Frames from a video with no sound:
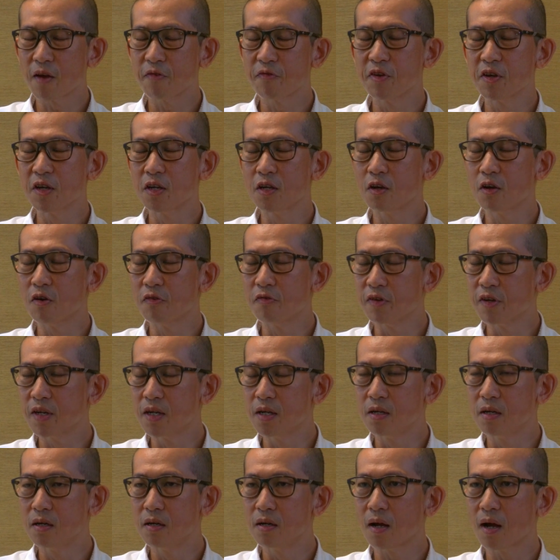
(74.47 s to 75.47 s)
I think
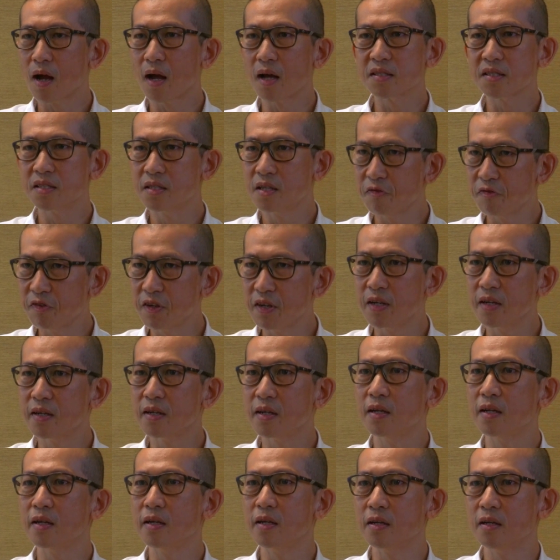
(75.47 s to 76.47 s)
COVID has
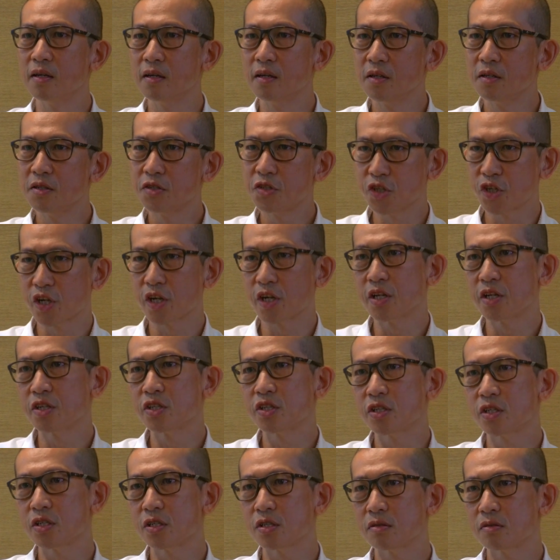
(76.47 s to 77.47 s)
definitely
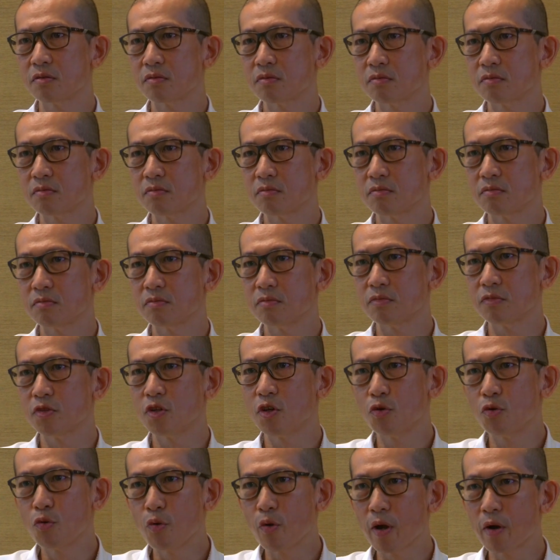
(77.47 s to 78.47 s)
changed
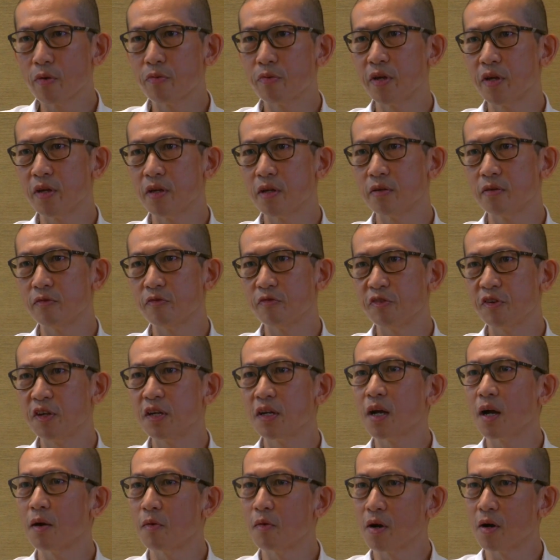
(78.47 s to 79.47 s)
the way we
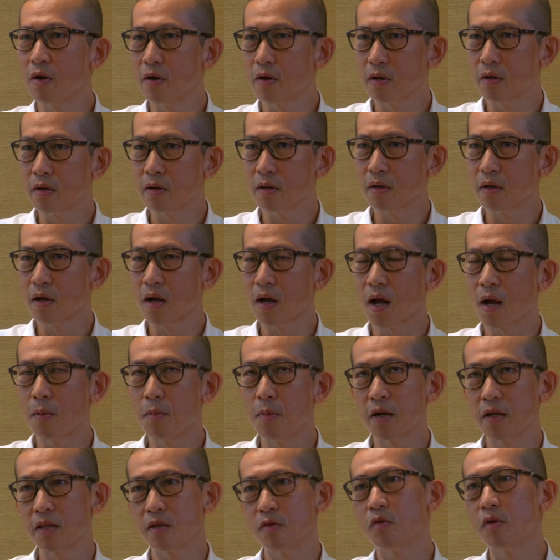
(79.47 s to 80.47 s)
think about
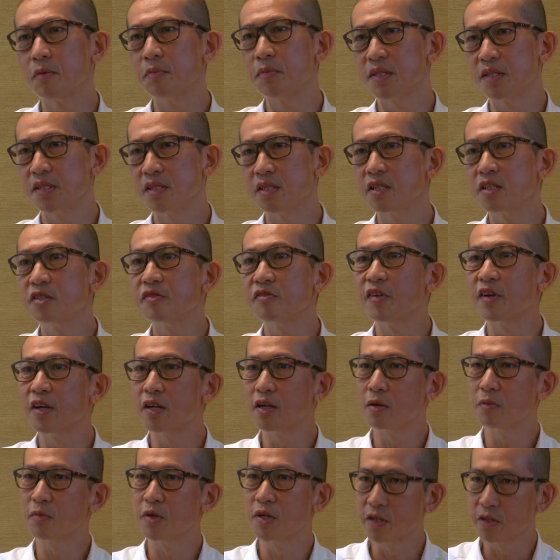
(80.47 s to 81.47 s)
our business
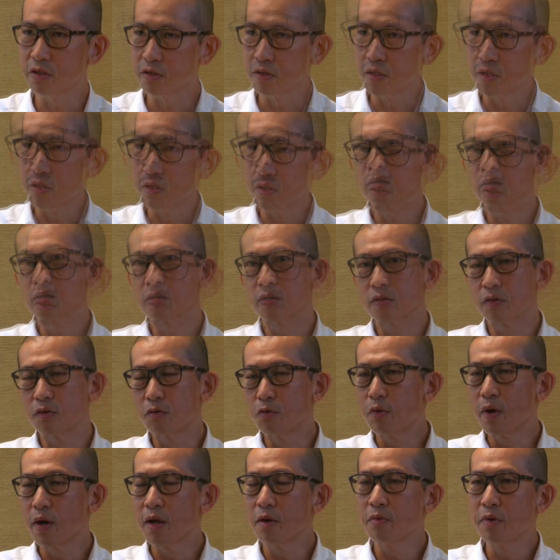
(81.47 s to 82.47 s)
fundamentally.
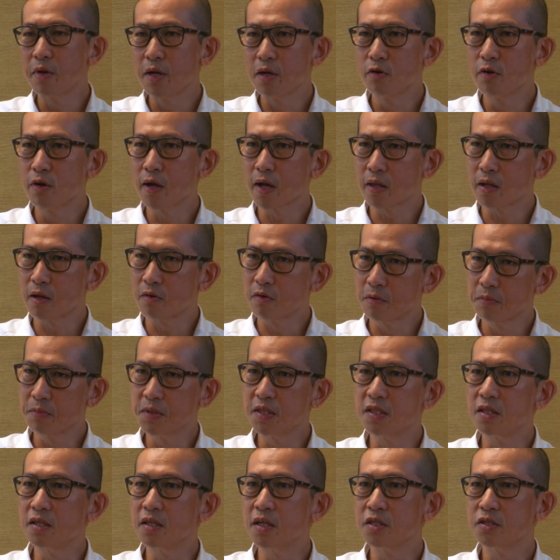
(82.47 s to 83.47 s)
The way we look at our
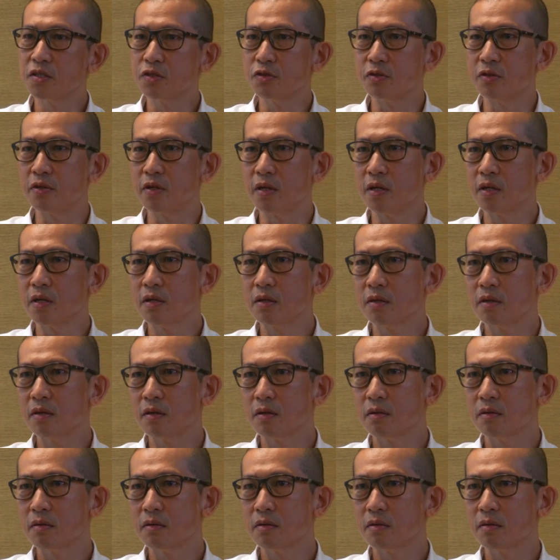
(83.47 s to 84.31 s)
business today,